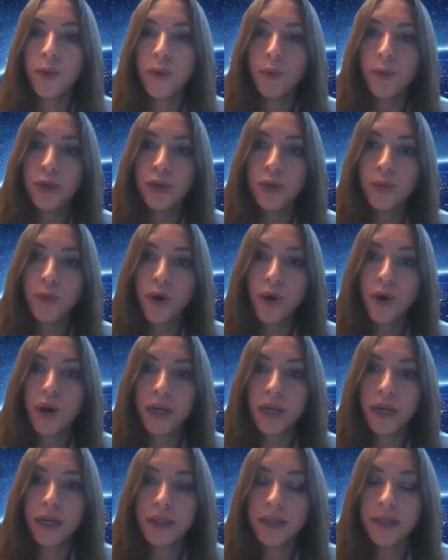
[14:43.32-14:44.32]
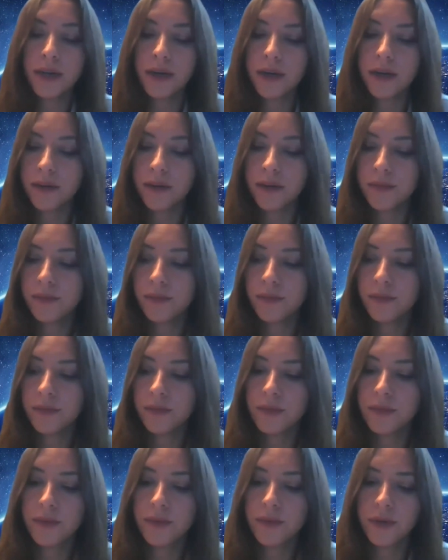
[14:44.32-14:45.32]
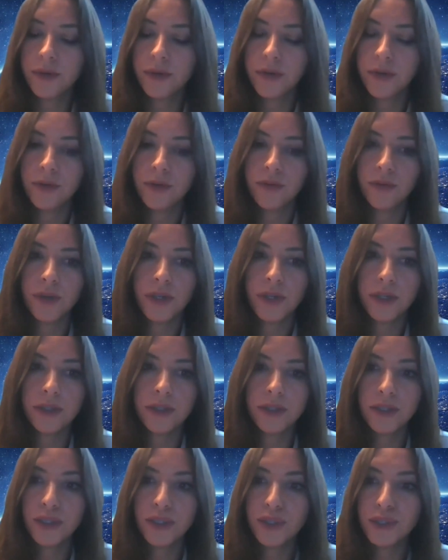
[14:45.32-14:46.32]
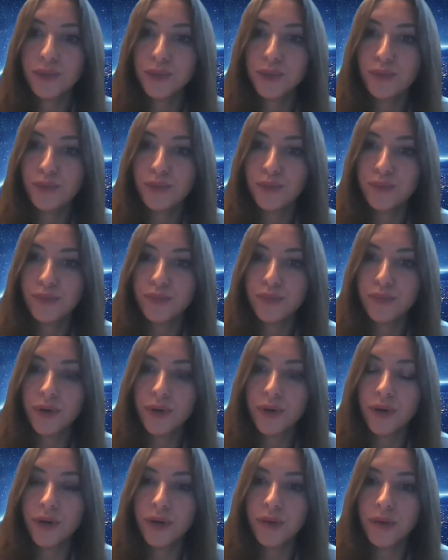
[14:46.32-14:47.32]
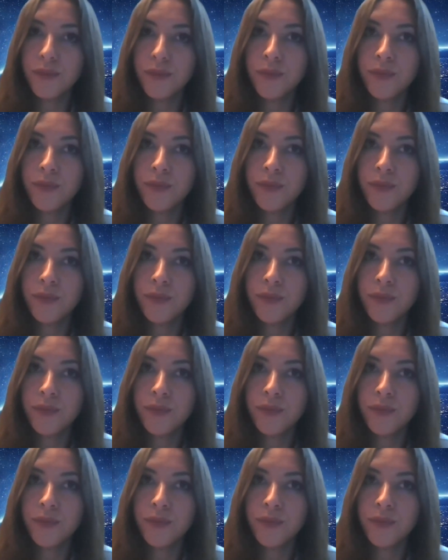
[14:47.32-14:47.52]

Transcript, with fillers: And when you walk in there, you know, it's, uh,